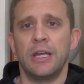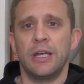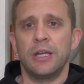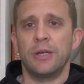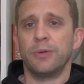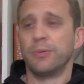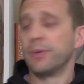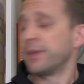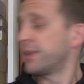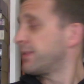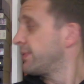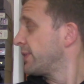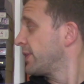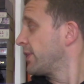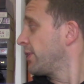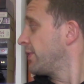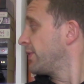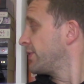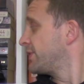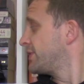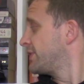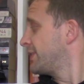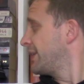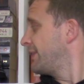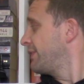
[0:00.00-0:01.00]
With
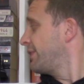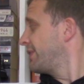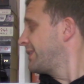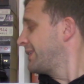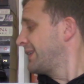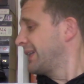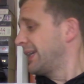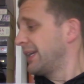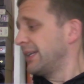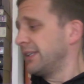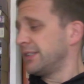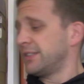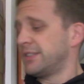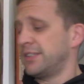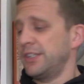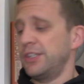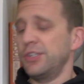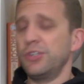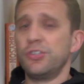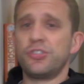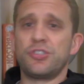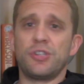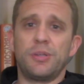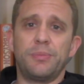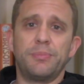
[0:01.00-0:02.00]
regards to everything else, the
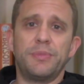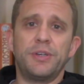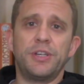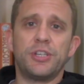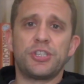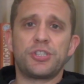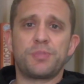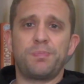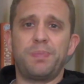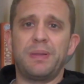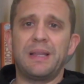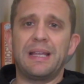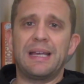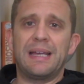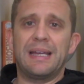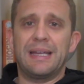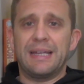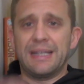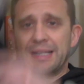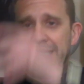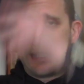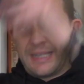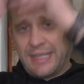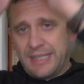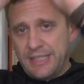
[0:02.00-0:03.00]
usual merch
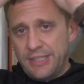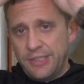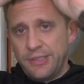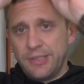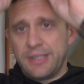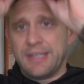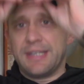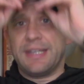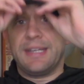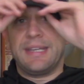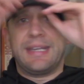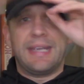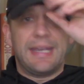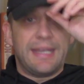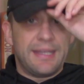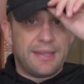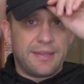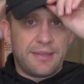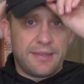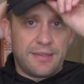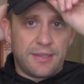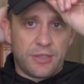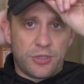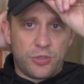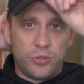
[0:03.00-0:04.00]
plug, you can
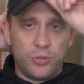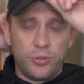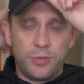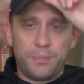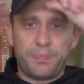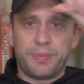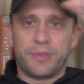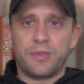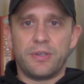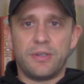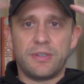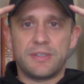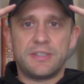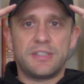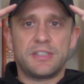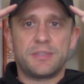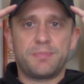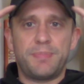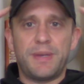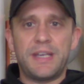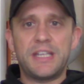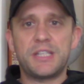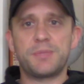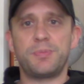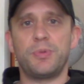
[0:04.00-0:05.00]
get the cool
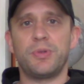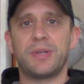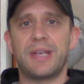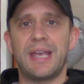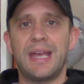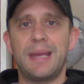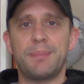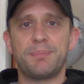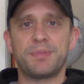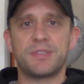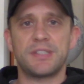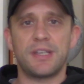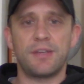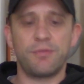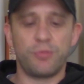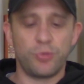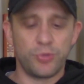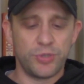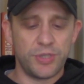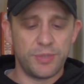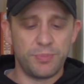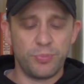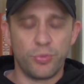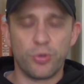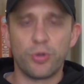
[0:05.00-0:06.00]
Piratas baseball caps. I've
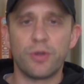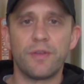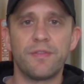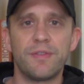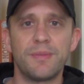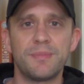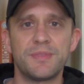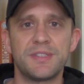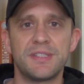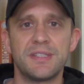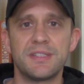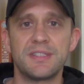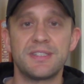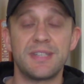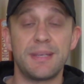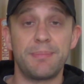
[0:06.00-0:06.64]
ordered more of them since they're